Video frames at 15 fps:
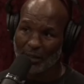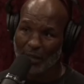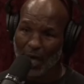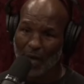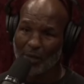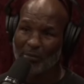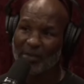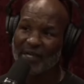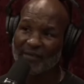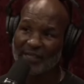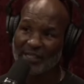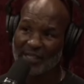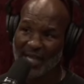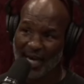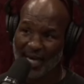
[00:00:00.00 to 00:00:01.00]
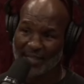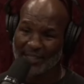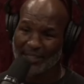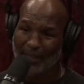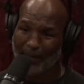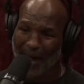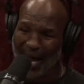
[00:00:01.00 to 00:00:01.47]
I don't believe in diet.
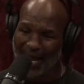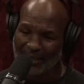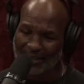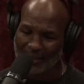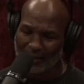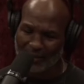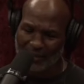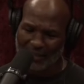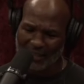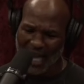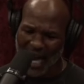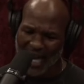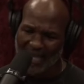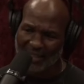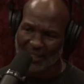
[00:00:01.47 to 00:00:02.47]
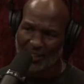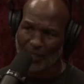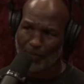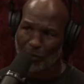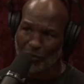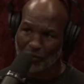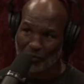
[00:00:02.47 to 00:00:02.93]
The diet is
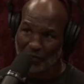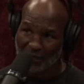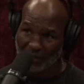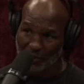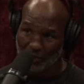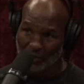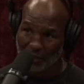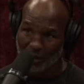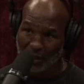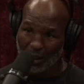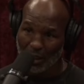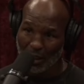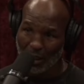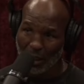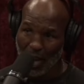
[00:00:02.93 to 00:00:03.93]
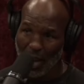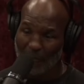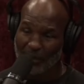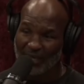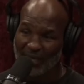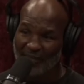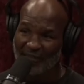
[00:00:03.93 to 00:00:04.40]
commercialism. I
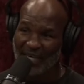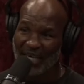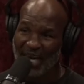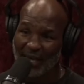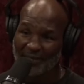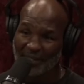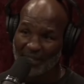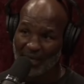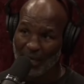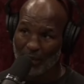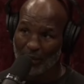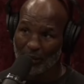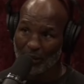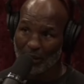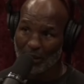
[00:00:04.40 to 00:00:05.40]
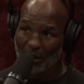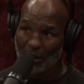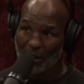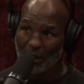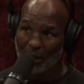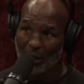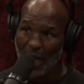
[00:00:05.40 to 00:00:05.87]
believe in lifestyle.
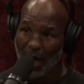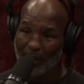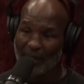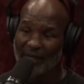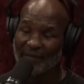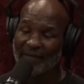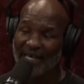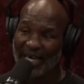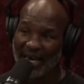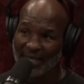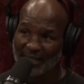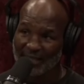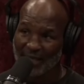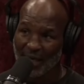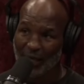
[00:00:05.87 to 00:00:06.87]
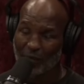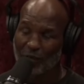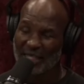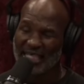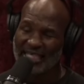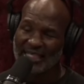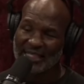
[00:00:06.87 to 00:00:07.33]
I believe in lifestyle.
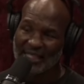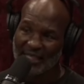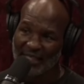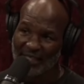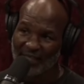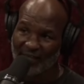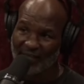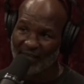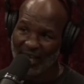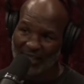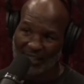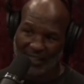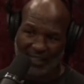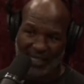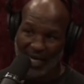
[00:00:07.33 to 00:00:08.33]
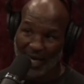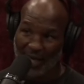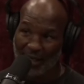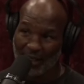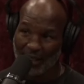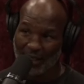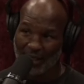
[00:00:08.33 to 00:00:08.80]
Eat to live, not to
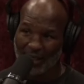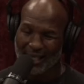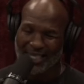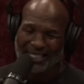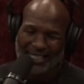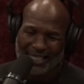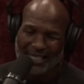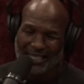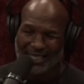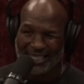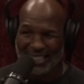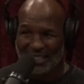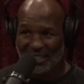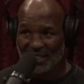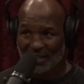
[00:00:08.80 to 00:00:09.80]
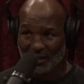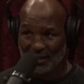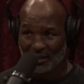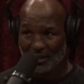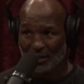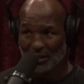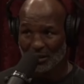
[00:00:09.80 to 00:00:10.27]
die. It's in the
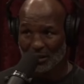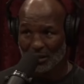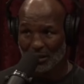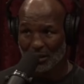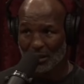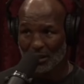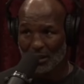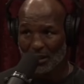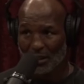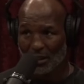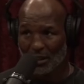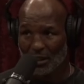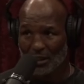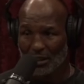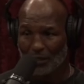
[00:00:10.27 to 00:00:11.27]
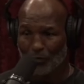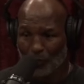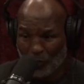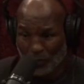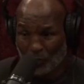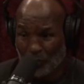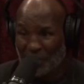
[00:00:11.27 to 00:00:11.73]
teachings,
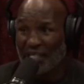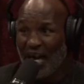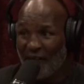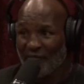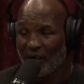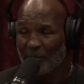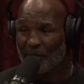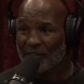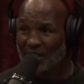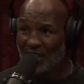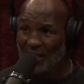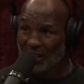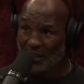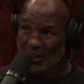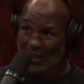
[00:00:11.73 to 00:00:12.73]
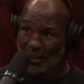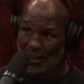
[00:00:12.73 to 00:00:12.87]
which I represent.